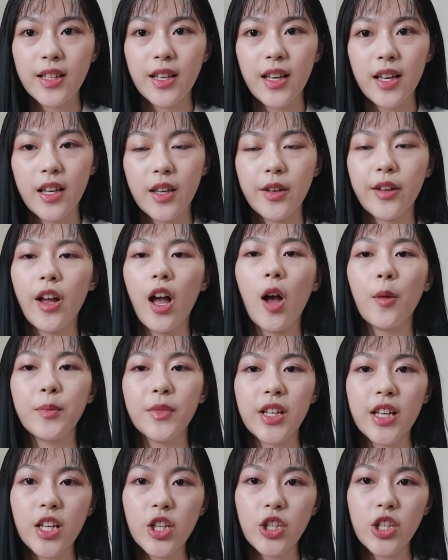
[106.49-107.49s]
in
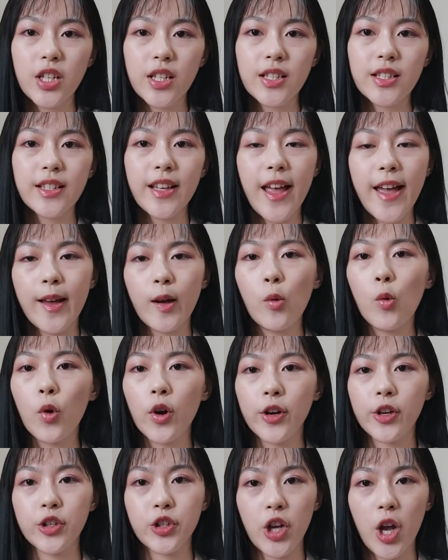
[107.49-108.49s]
competitions and
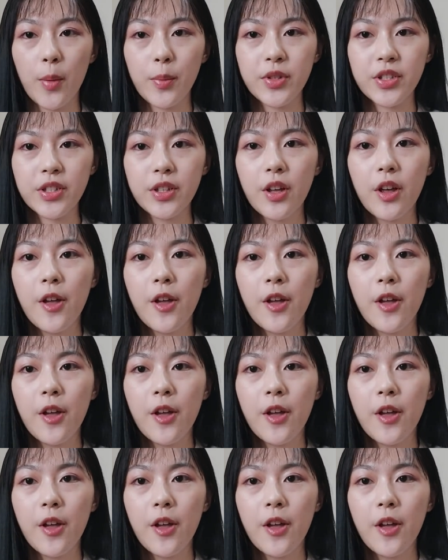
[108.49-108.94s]
workshops.